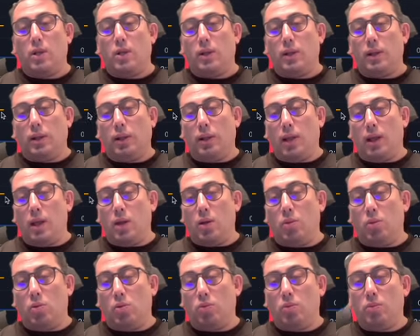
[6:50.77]

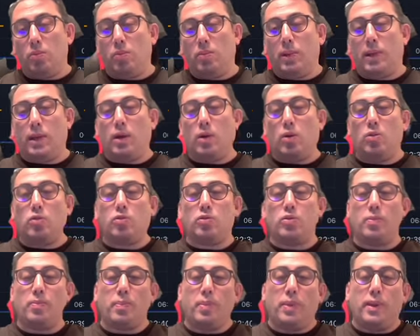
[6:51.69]
down because
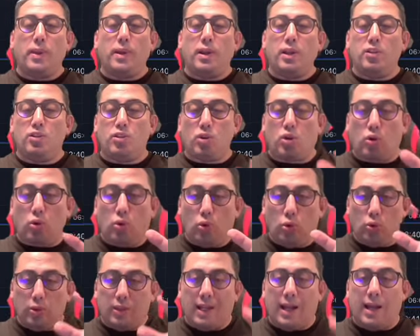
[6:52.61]
it's
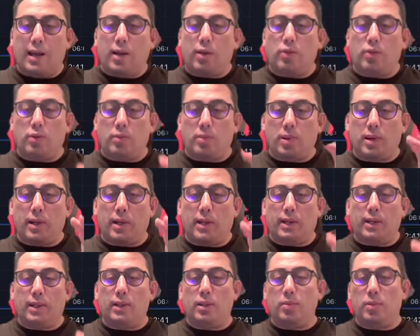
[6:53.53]
cooled down the market
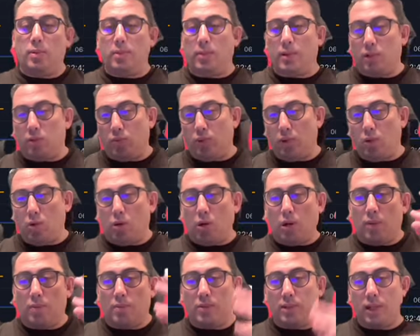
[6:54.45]
a little bit because we go
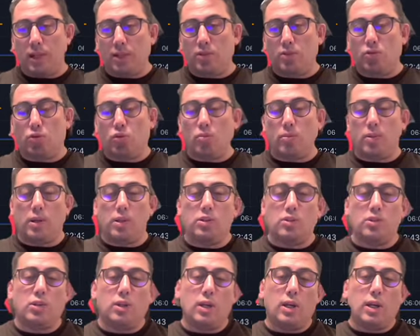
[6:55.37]
upstairs too
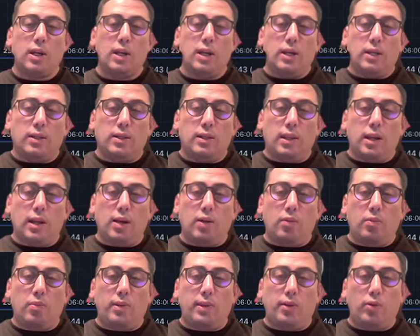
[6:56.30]
much now
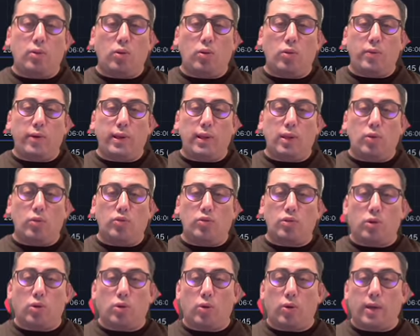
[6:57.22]
Bitcoin values are
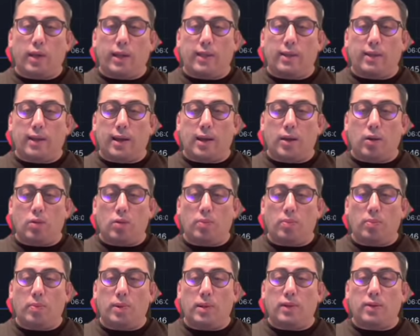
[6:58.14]
going
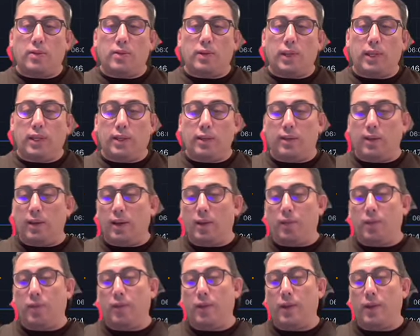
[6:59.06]
down but ETF we have